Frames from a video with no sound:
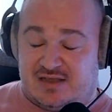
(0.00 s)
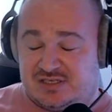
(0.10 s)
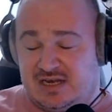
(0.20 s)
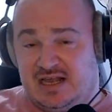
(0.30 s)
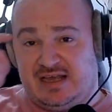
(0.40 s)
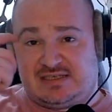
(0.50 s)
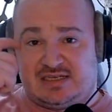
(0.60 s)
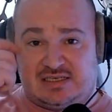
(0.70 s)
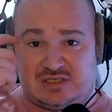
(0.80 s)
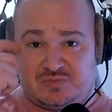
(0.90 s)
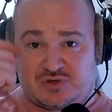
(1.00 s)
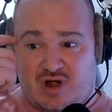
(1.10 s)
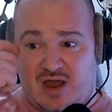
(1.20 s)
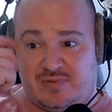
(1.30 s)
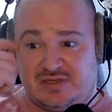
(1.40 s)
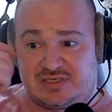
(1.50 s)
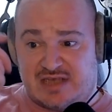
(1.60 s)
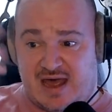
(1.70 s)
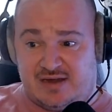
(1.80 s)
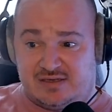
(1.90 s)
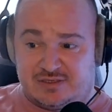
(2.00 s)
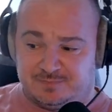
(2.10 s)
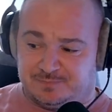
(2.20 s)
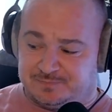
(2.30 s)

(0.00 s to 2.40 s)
nearly at 60 subscribers, and